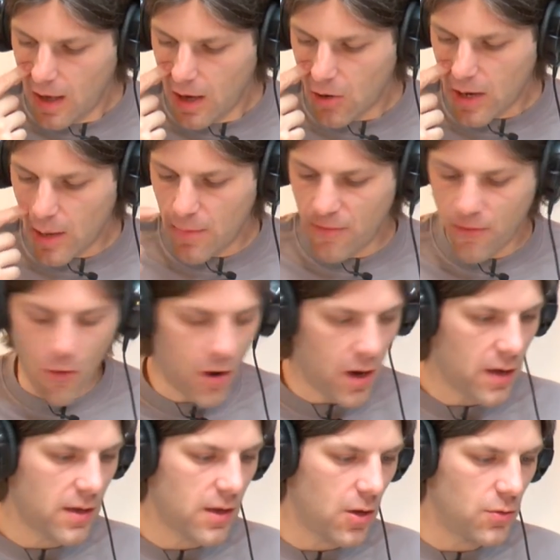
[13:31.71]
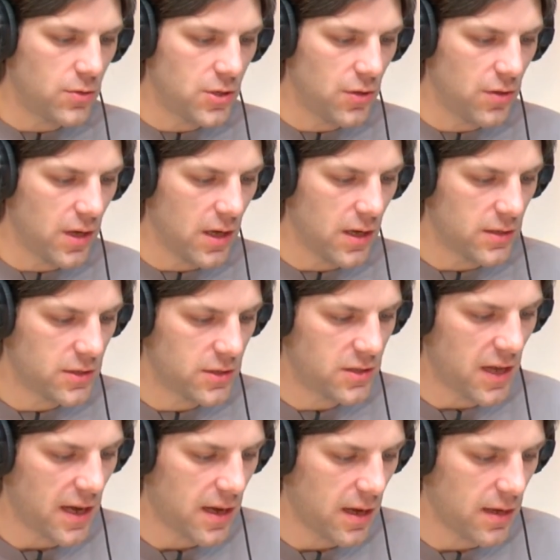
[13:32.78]
Okay, before I go to the
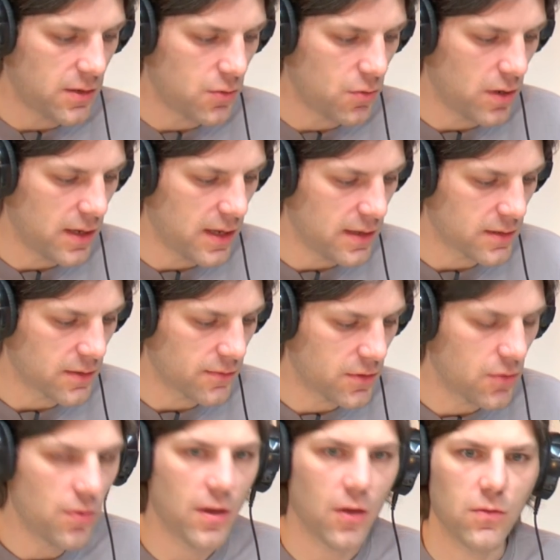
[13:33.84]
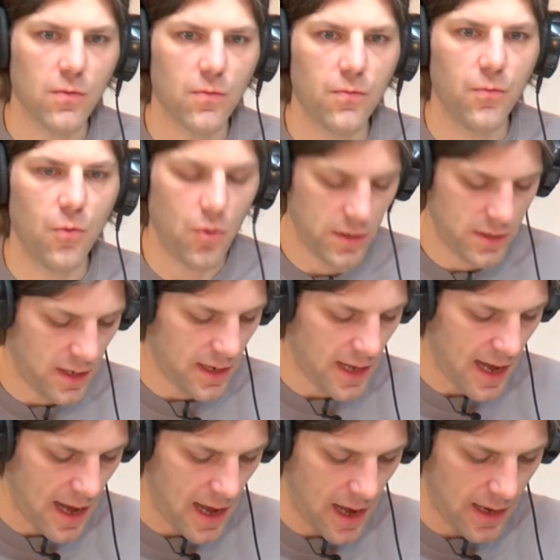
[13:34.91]
second release of 2014,
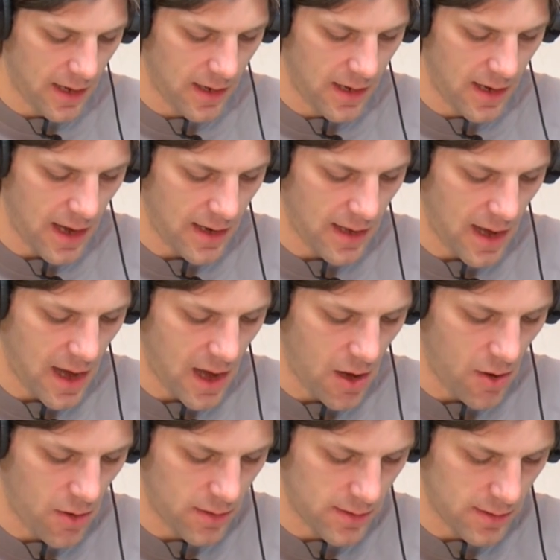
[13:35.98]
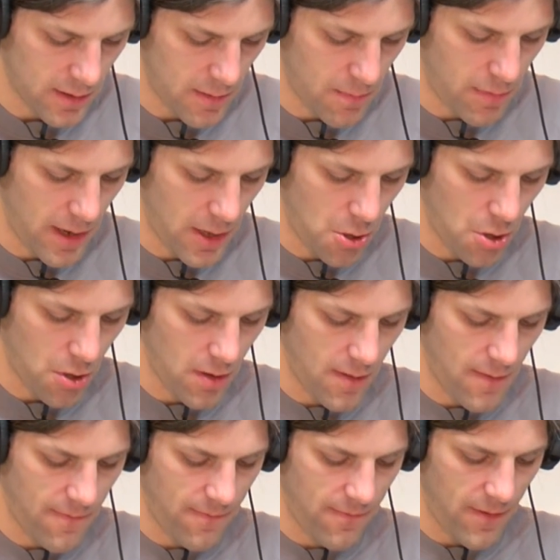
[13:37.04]
I got out a bunch
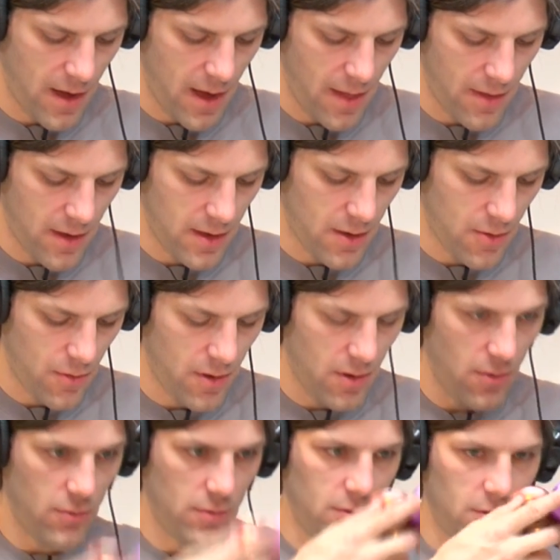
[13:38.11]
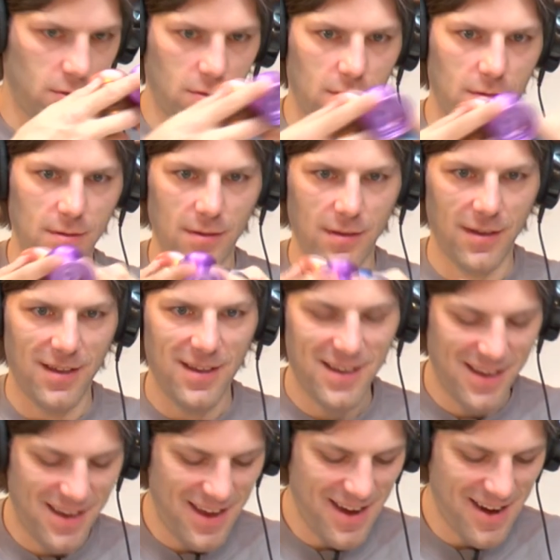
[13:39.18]
of other yo-yos
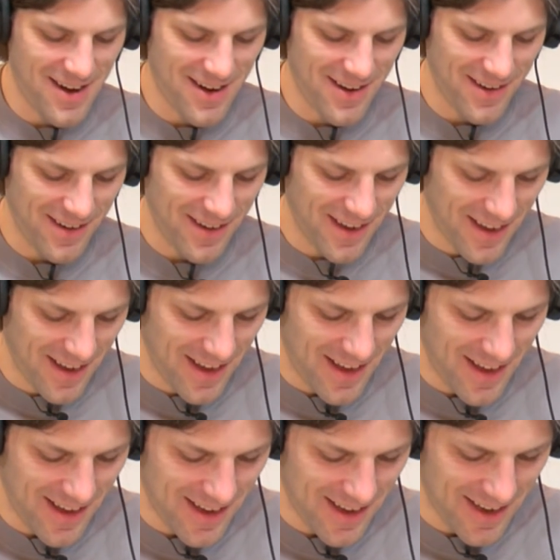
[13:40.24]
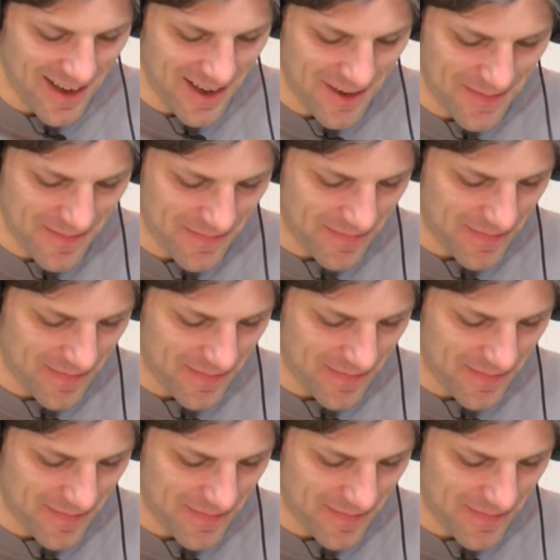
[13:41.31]
here, um,